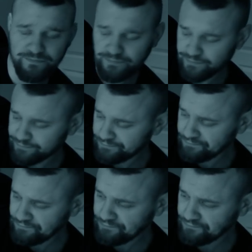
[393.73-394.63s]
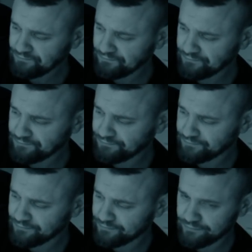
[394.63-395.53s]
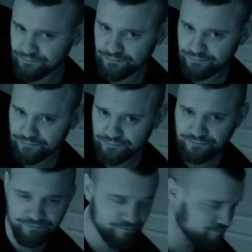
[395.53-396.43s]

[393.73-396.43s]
No one is speaking in this clip.